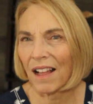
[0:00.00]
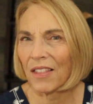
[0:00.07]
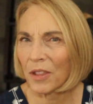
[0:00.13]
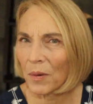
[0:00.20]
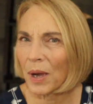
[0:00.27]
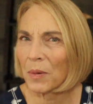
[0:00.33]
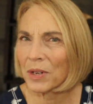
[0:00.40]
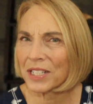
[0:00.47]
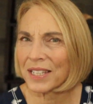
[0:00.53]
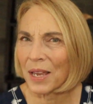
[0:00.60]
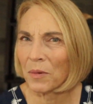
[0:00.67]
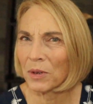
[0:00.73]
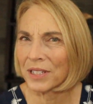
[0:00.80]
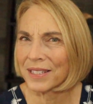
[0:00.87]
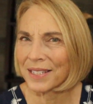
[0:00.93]
Although I wish they
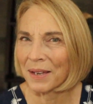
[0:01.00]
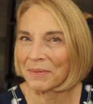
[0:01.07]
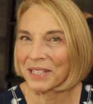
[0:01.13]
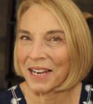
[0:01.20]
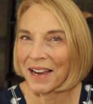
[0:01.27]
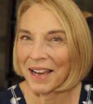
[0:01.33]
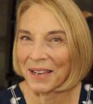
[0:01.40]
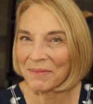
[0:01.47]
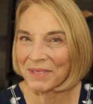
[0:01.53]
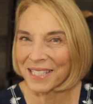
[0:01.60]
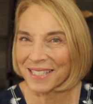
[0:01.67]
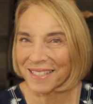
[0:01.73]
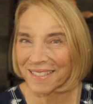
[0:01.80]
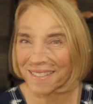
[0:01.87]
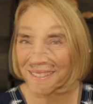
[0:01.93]
would sometimes.